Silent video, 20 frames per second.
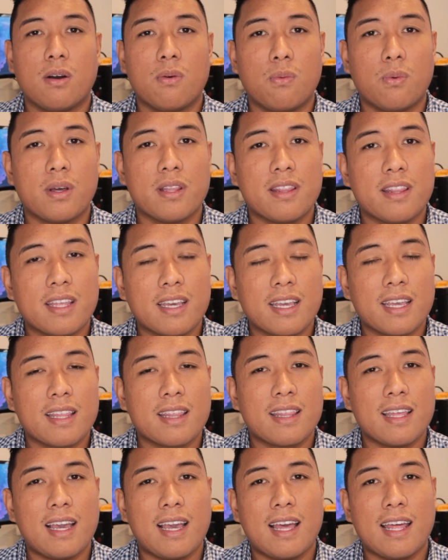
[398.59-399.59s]
One thing
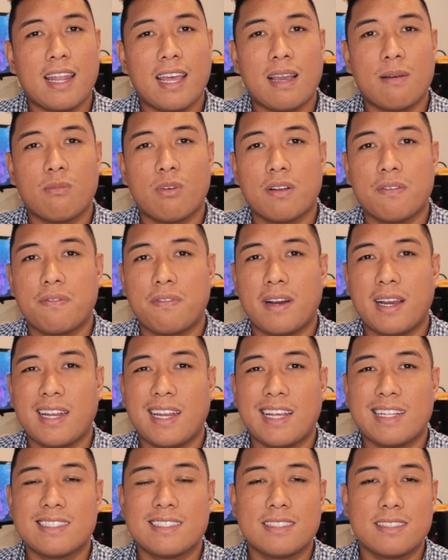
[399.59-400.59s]
that M1
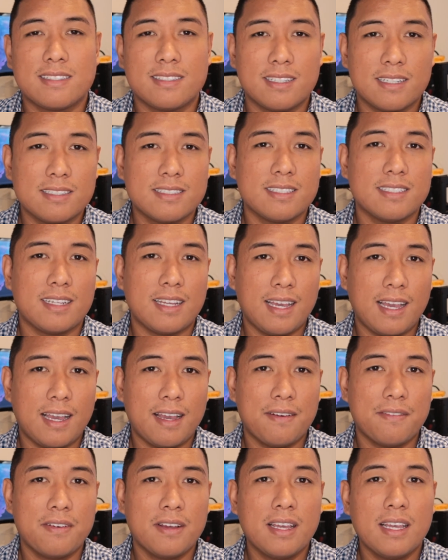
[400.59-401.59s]
Finance doesn't
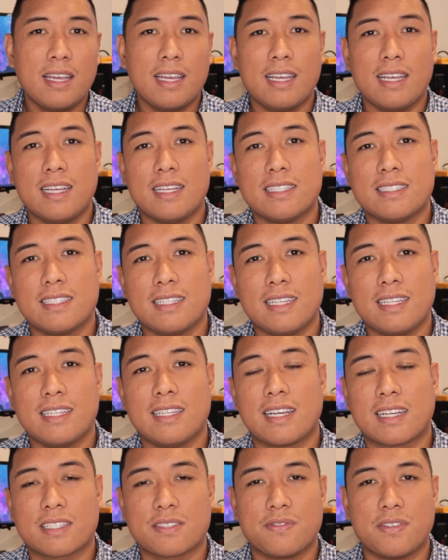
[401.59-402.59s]
have is
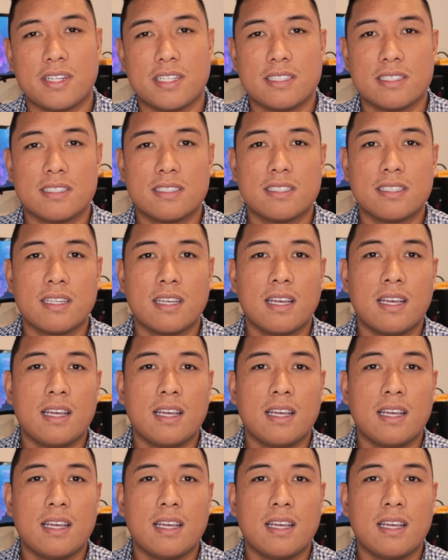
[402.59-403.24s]
index funds.